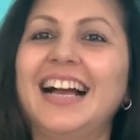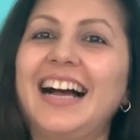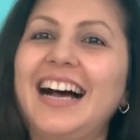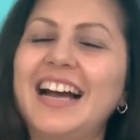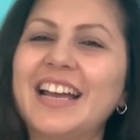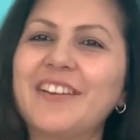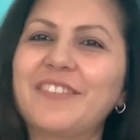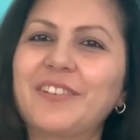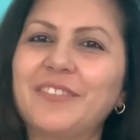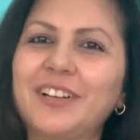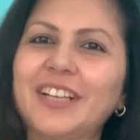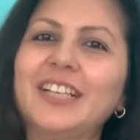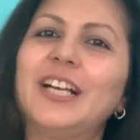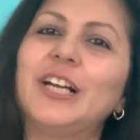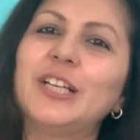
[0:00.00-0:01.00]
Hi
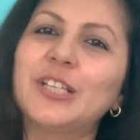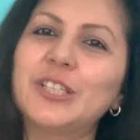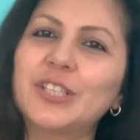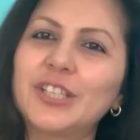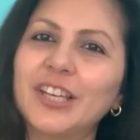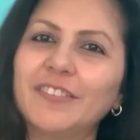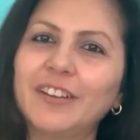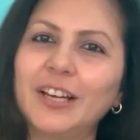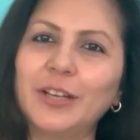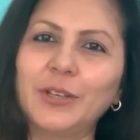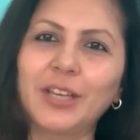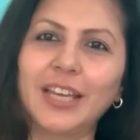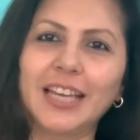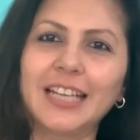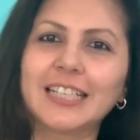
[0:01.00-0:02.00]
everyone. Today we are
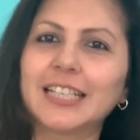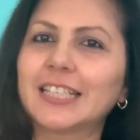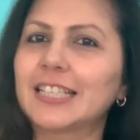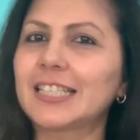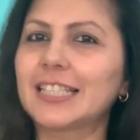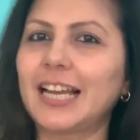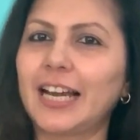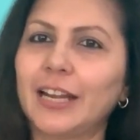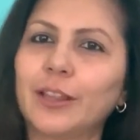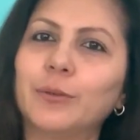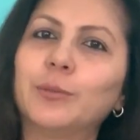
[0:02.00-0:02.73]
looking at understanding